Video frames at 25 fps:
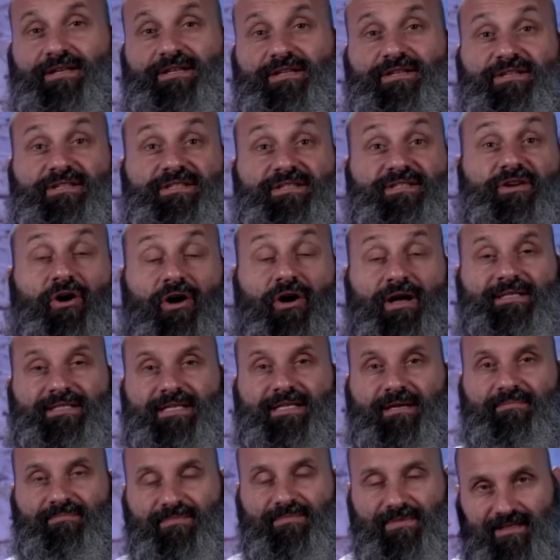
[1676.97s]
to design
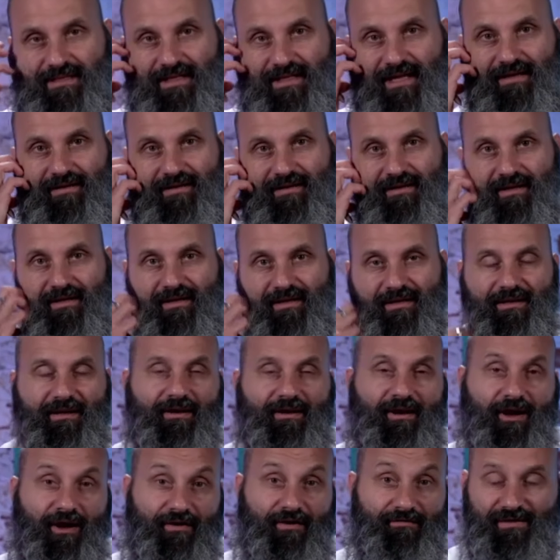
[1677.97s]
something that
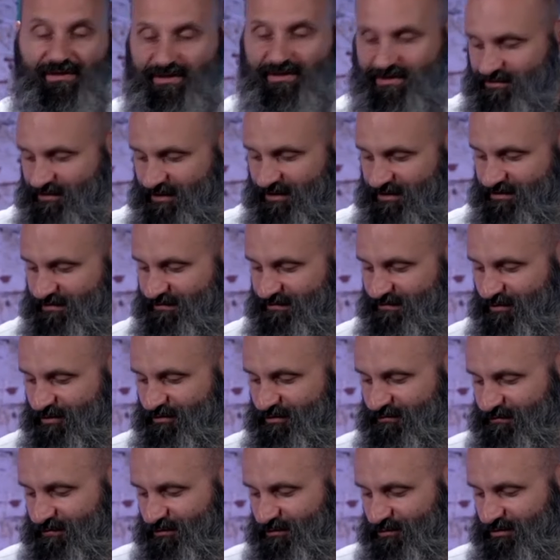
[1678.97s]
hopefully is
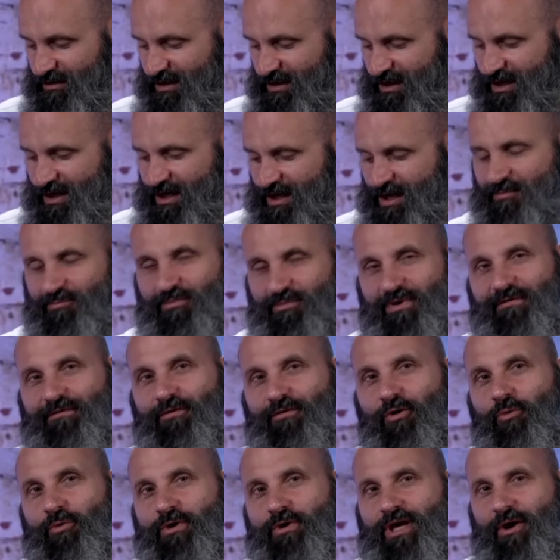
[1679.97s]
fruitful.
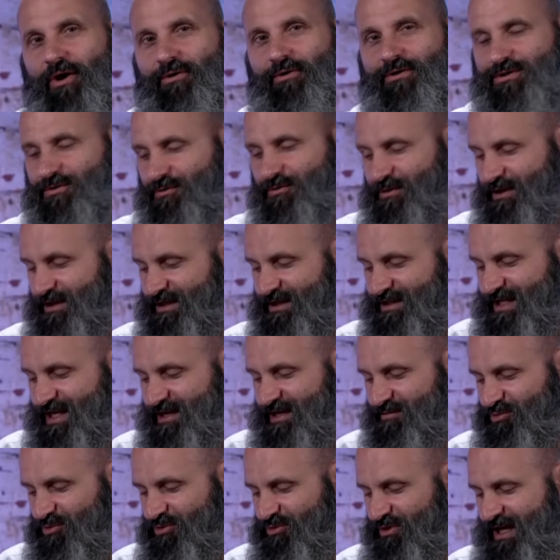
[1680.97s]
Before we go into an
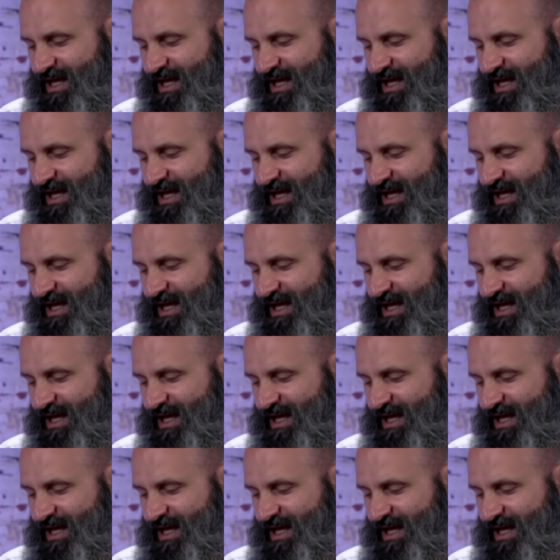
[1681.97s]
example,